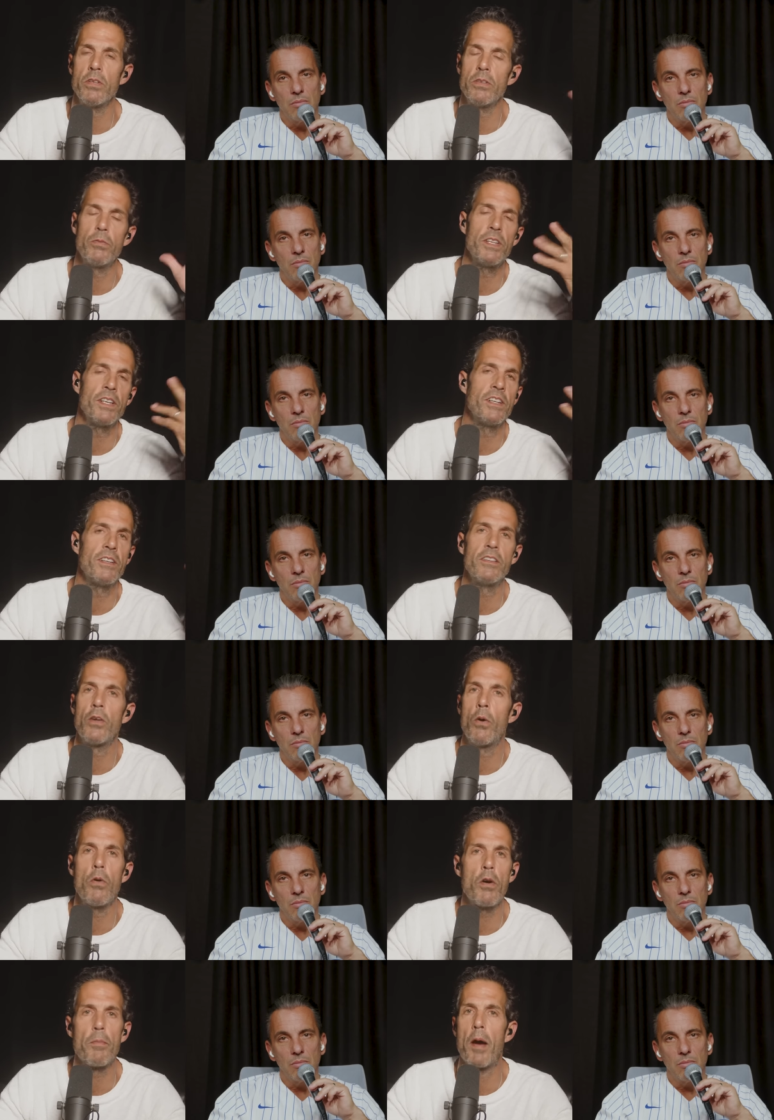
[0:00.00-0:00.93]
Speaker 1: what do you,
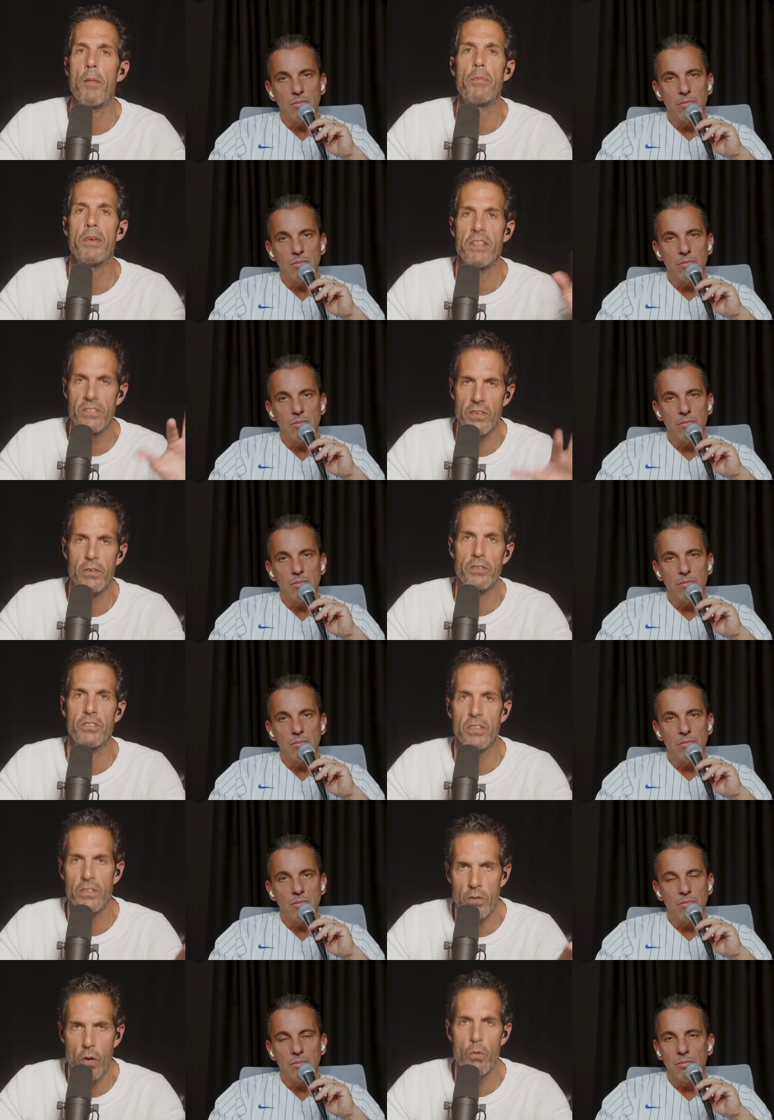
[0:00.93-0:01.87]
don't worry about it, Pete.
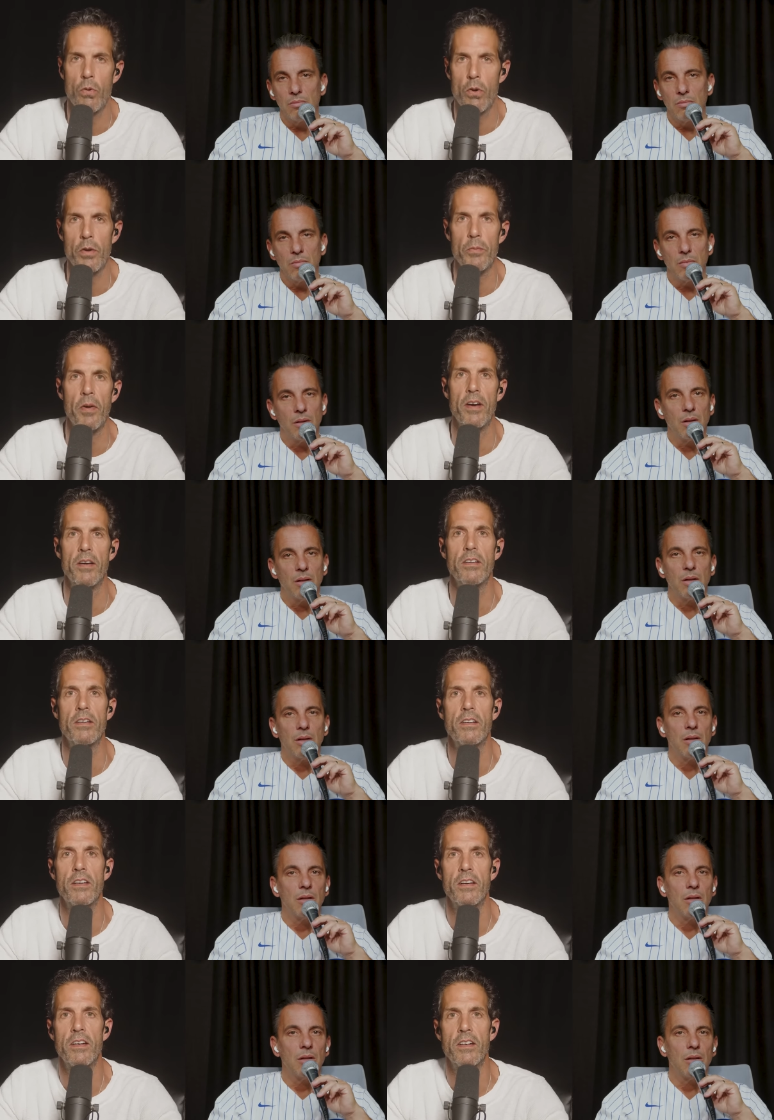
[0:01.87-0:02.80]
Seriously, don't worry about it.
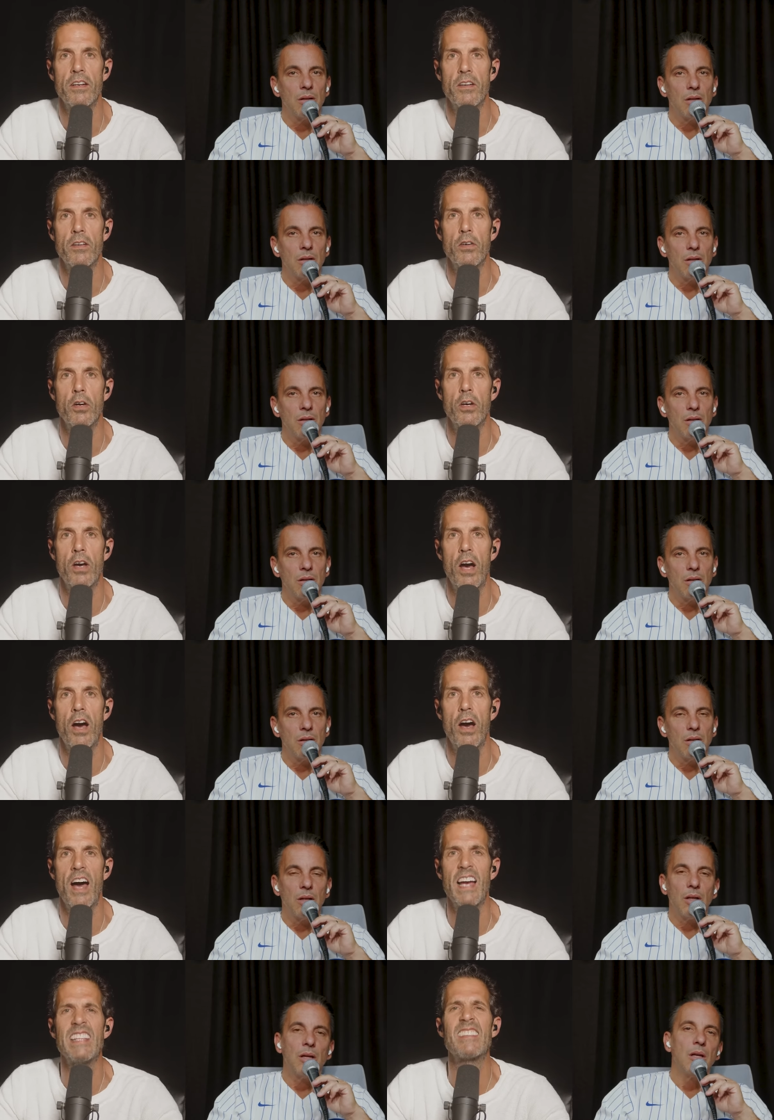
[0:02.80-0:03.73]

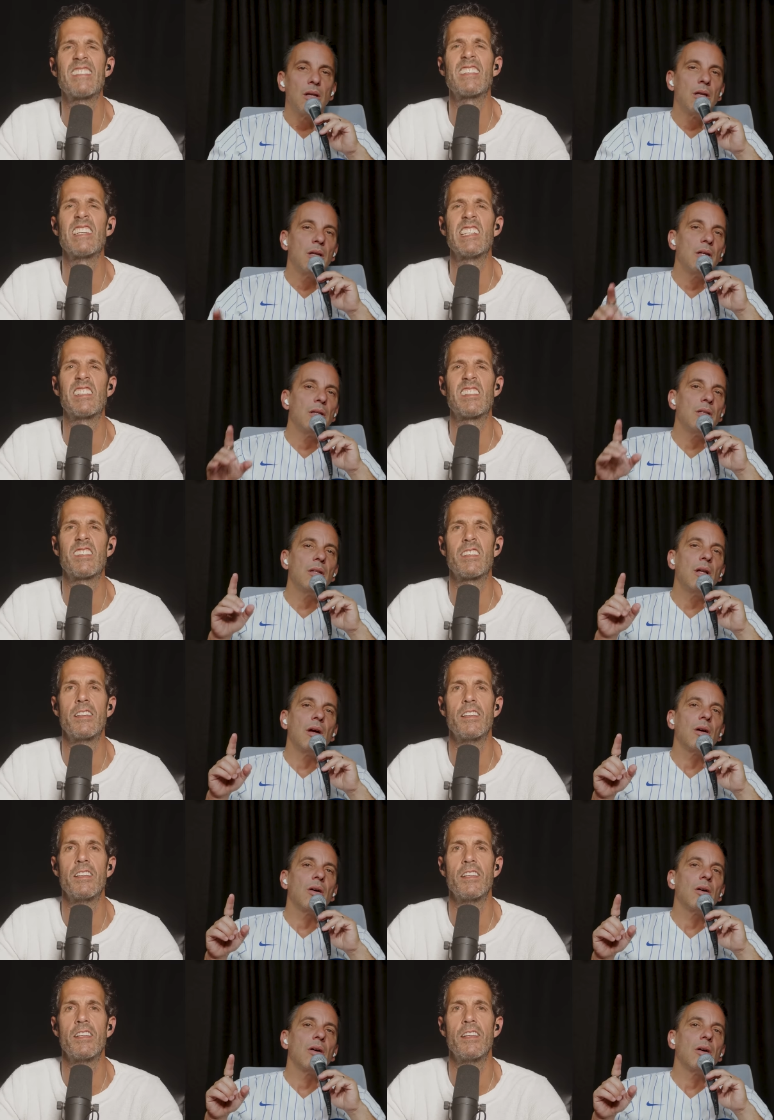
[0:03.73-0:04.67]
Speaker 2: I insist.
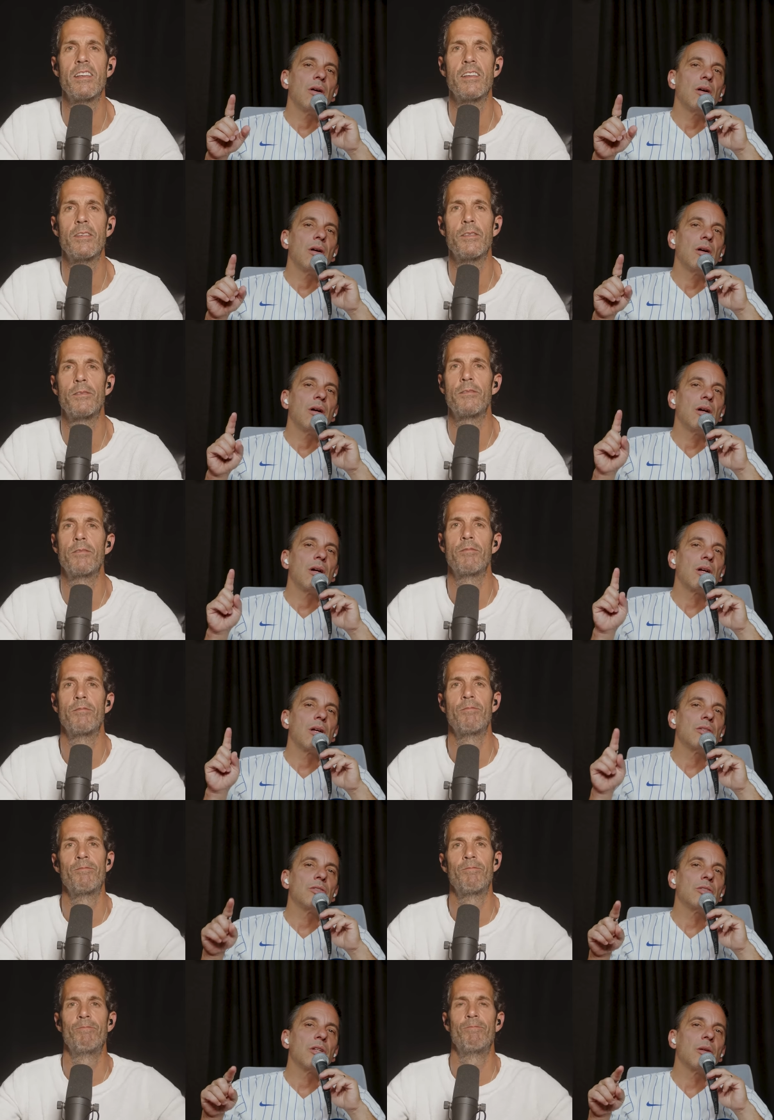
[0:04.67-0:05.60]
No.
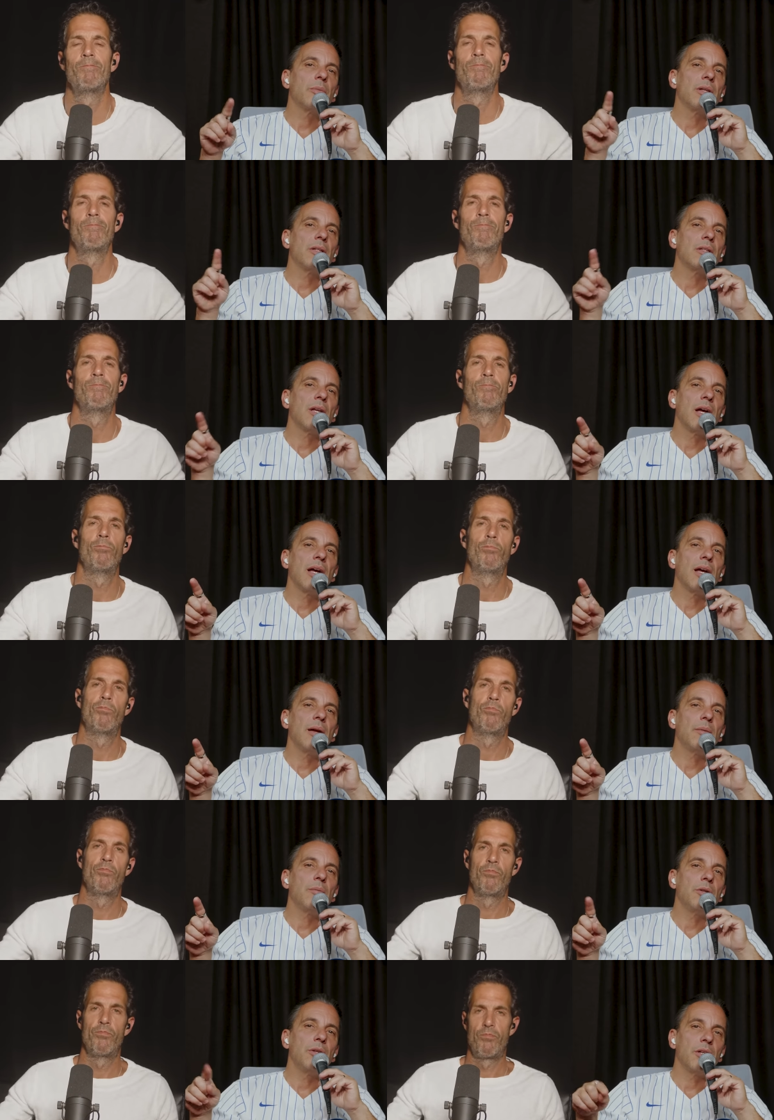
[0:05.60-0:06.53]
Because there's going to be a
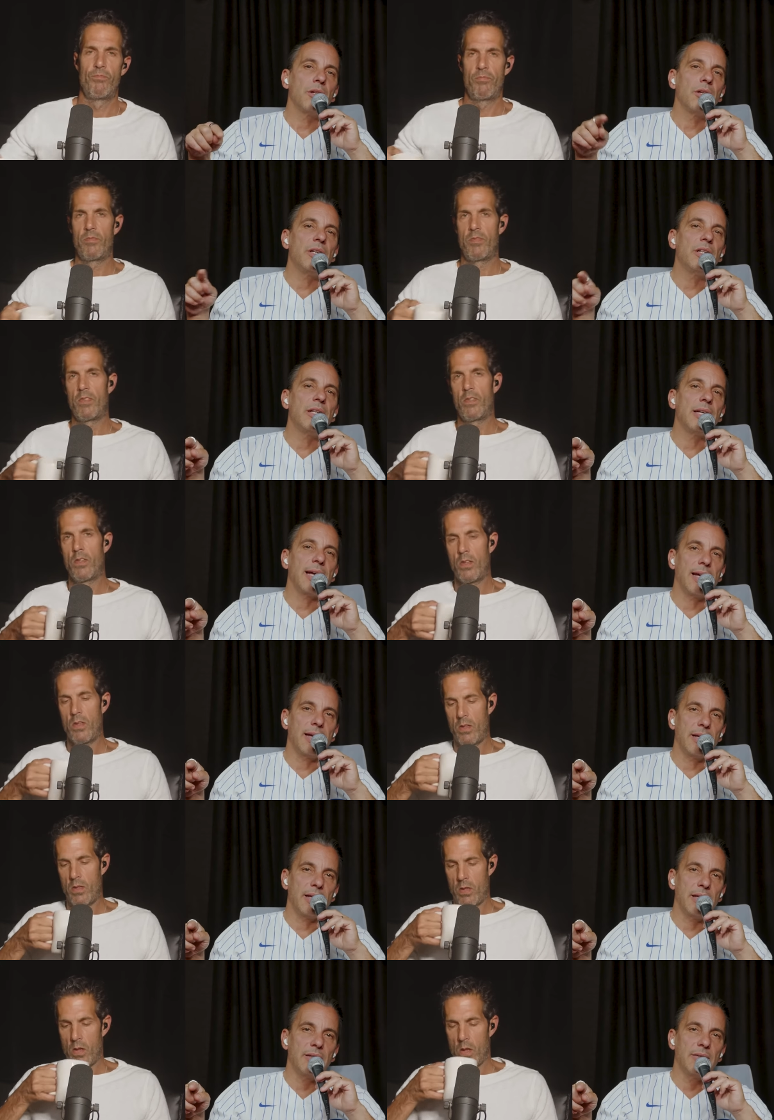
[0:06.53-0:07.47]
time when you're going to need the guy
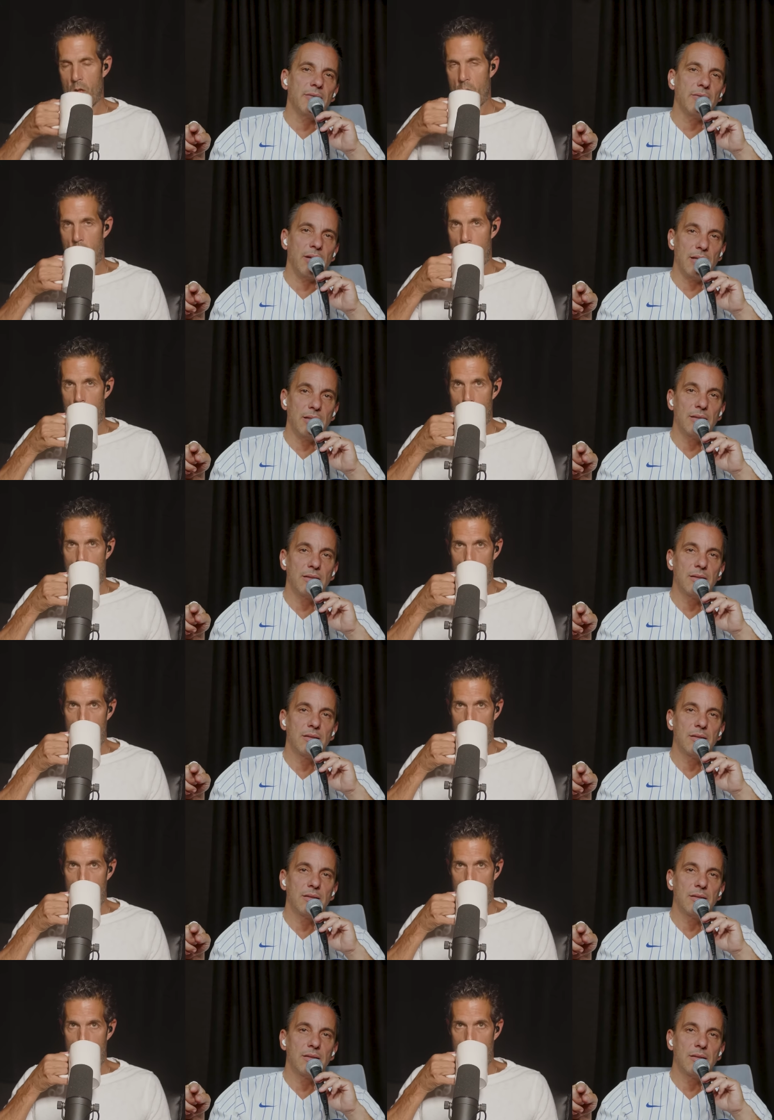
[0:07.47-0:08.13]
again, right?